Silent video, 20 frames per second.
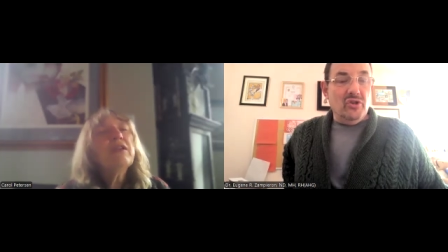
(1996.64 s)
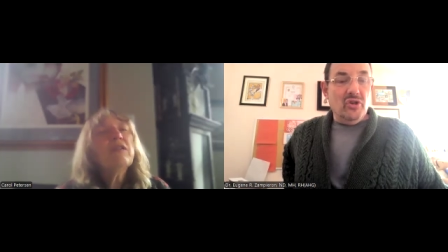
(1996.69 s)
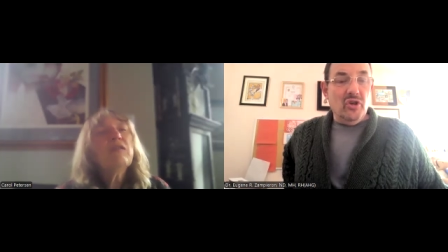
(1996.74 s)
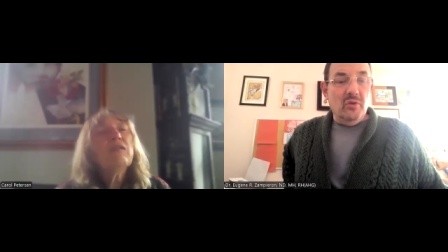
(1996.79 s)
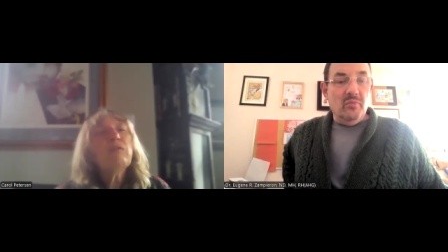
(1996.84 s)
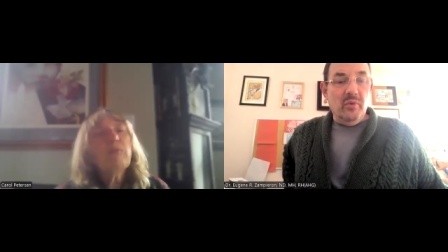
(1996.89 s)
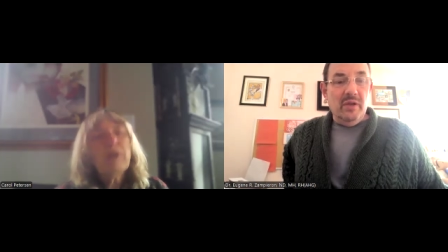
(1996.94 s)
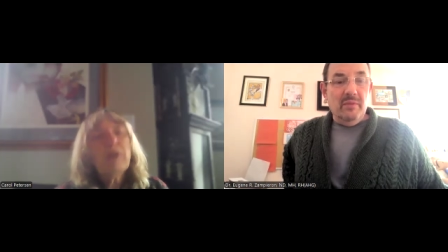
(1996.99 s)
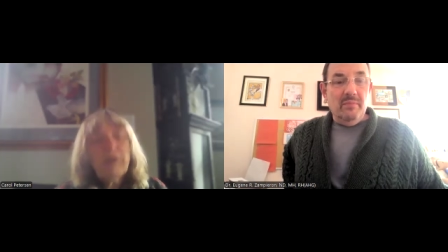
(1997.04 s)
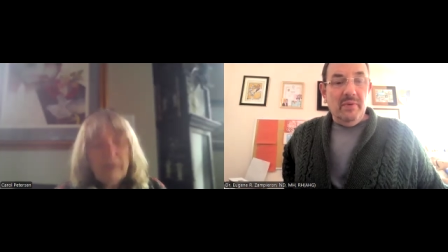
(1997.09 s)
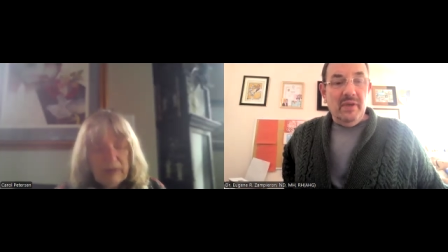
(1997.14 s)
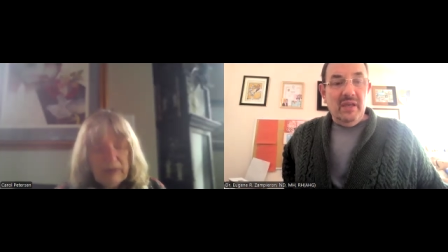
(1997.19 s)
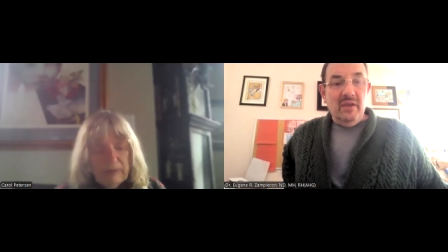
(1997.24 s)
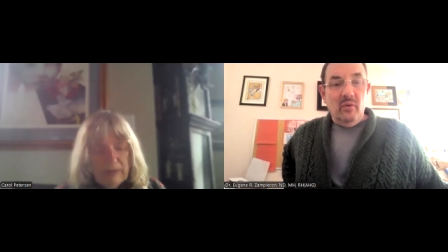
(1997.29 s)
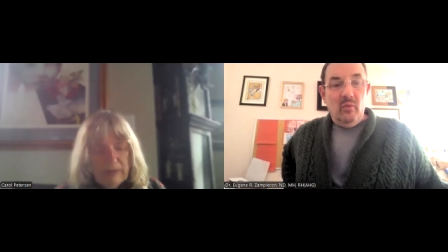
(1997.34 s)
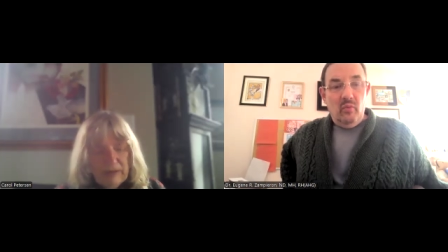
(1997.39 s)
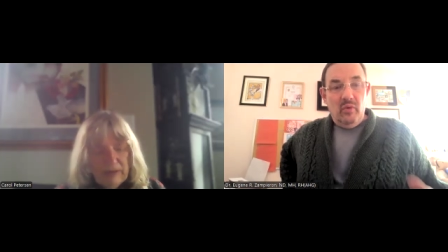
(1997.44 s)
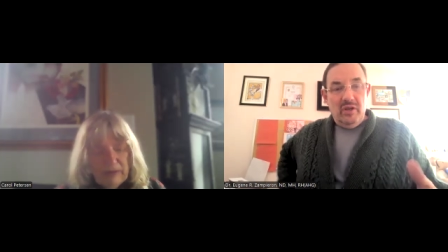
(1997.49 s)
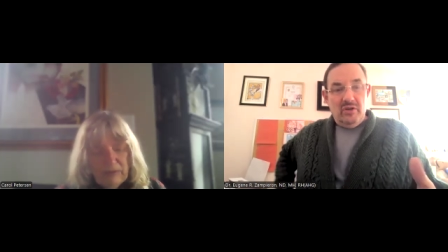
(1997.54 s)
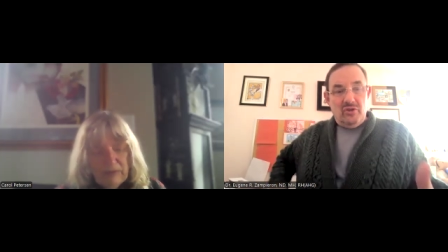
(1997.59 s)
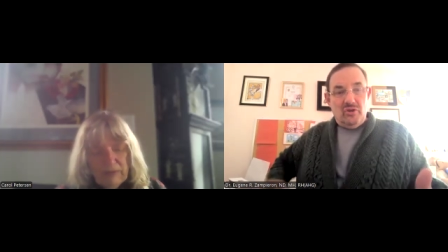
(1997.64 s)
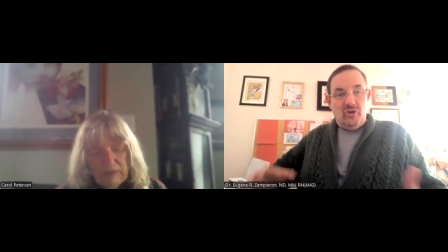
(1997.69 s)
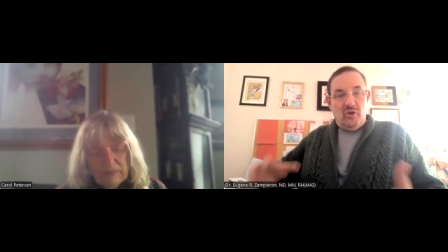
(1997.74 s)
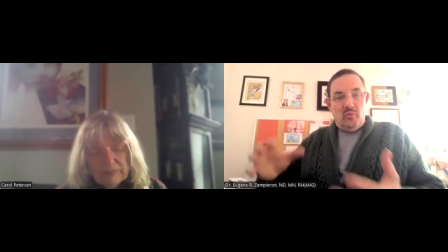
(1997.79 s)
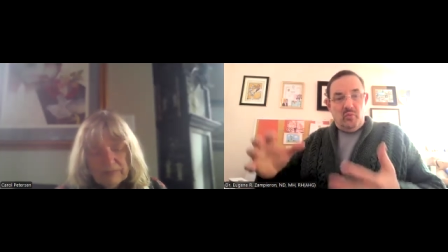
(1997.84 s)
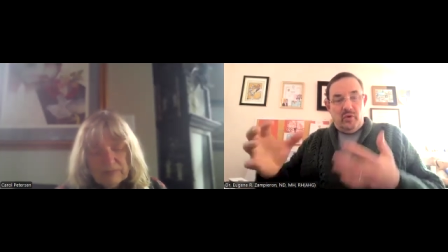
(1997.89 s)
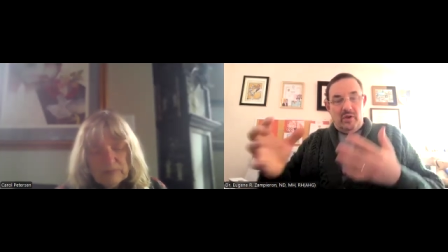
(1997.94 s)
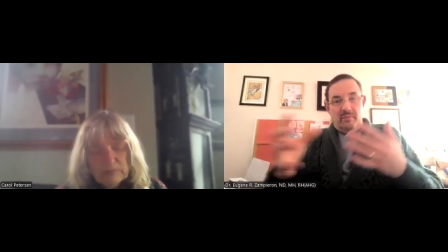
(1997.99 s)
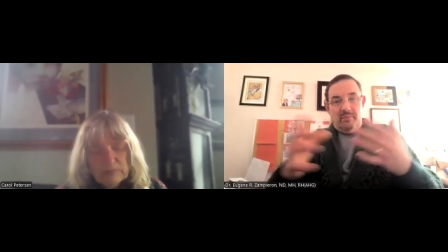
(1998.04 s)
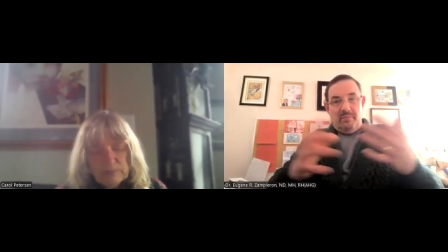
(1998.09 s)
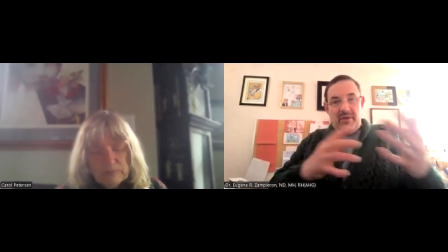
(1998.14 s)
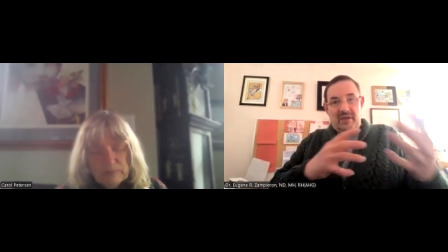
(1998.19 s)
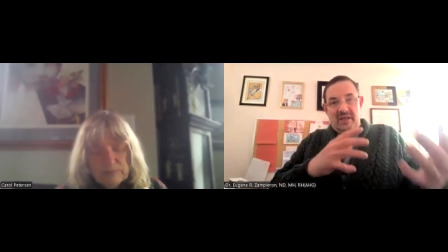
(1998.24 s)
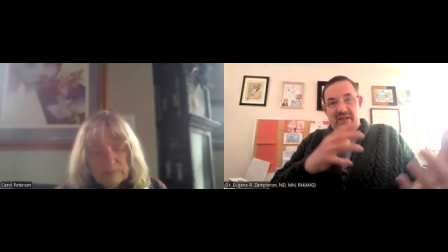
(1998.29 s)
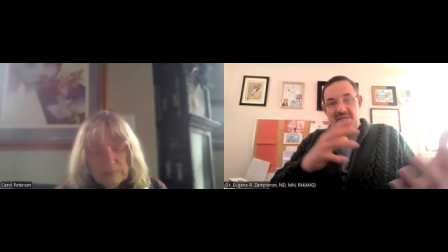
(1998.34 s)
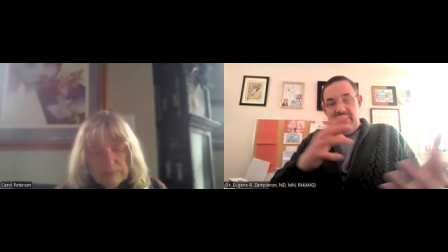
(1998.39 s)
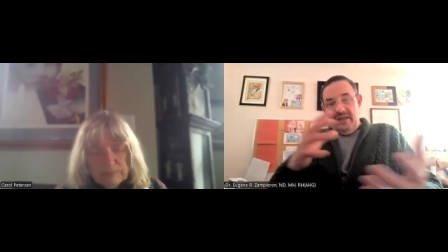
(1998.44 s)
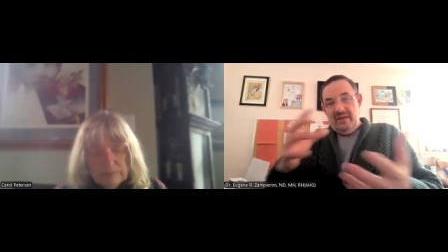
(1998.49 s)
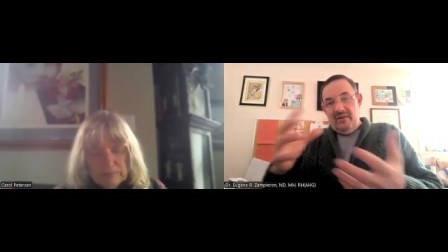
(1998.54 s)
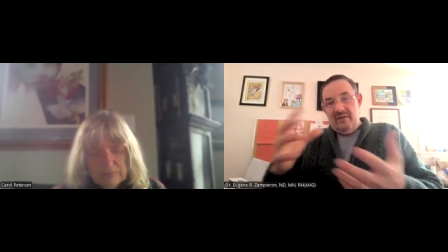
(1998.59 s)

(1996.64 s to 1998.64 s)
should we be? Which should we be?